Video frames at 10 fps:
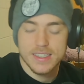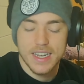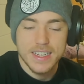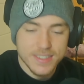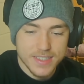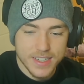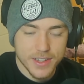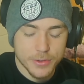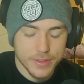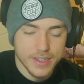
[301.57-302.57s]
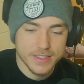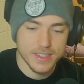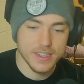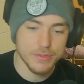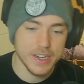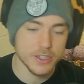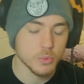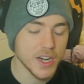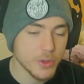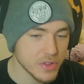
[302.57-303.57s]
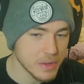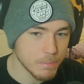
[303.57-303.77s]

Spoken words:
tasty to other things is an advantage. Why do you think